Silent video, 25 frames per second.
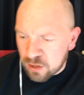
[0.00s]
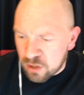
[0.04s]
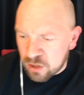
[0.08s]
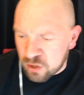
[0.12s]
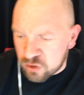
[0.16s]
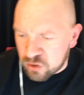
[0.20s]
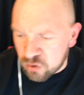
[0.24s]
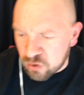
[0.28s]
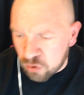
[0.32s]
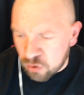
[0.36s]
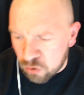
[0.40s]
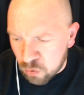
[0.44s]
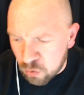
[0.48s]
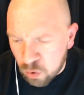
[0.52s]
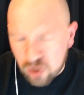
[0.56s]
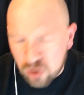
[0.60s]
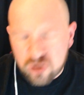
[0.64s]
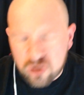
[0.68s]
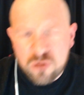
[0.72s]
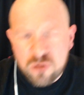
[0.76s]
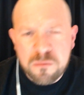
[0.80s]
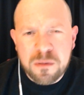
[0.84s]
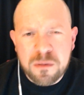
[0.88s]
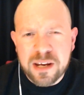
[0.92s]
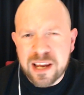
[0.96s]
So
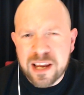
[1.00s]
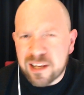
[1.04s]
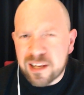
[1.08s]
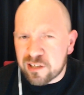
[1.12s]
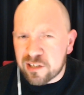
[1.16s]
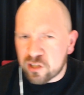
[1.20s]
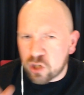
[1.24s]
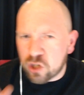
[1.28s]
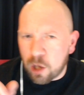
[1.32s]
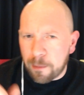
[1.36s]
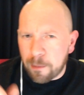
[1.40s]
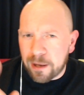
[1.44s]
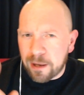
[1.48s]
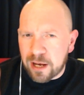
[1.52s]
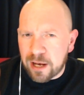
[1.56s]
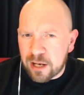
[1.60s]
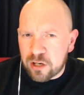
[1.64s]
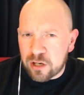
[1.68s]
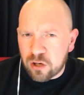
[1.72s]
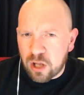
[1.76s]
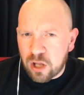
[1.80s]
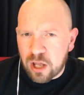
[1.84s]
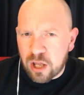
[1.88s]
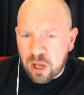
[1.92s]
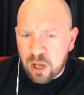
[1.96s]
somebody else commented
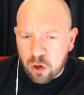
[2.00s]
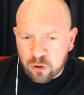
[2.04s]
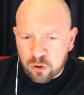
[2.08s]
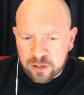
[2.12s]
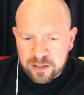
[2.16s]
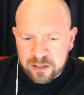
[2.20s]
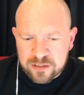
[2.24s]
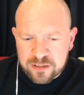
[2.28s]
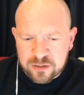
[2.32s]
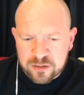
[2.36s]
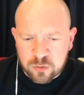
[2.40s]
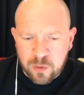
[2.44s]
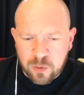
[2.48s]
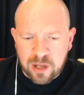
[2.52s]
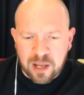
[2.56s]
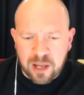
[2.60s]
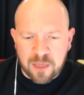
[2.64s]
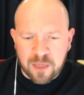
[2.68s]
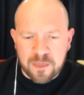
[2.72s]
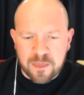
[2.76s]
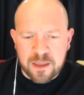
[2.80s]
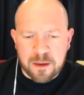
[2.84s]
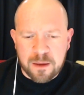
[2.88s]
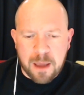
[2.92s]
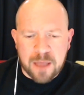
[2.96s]
on this as well, and